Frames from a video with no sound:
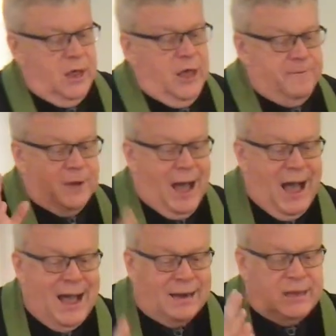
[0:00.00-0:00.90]
if
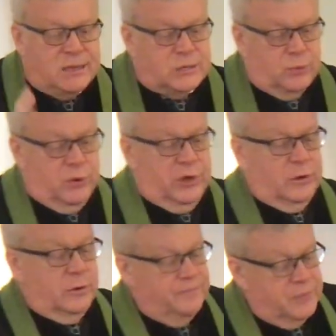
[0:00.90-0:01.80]
God is
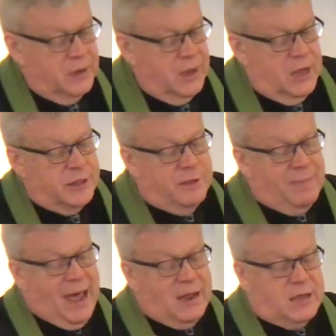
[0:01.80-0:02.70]
real, then
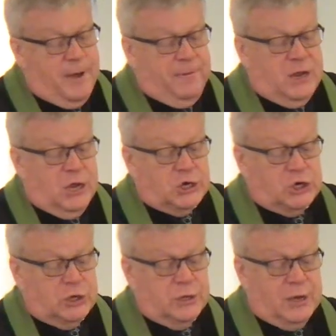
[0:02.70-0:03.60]
by
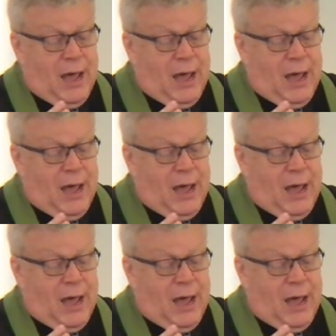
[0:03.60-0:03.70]
definition,